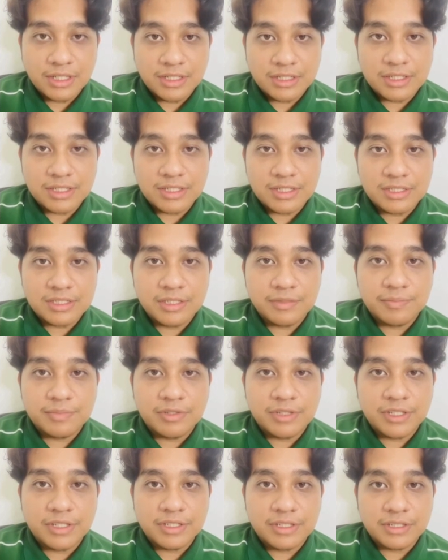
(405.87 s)
they
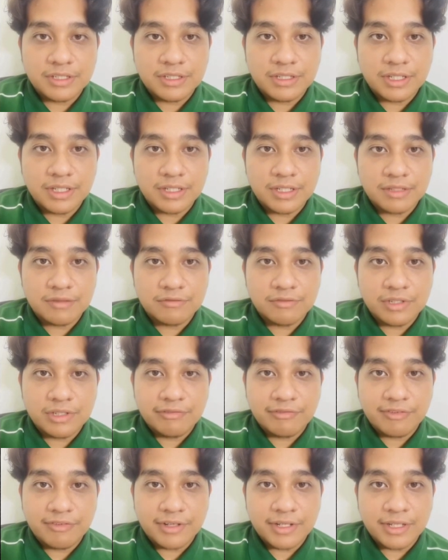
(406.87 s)
separated and
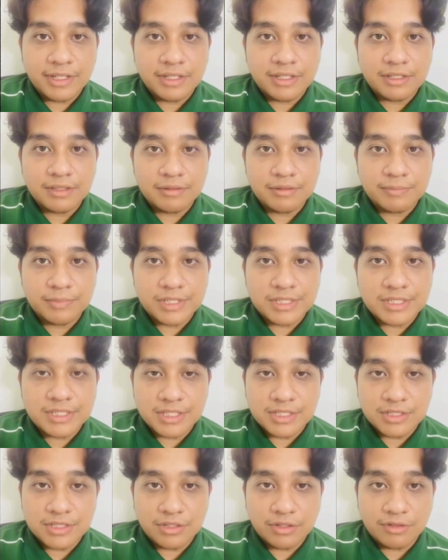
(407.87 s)
verified the
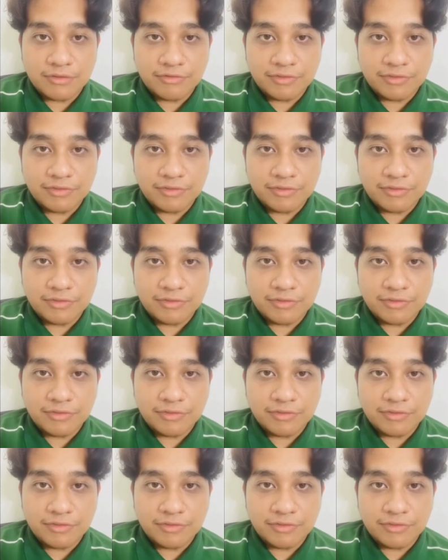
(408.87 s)
presence of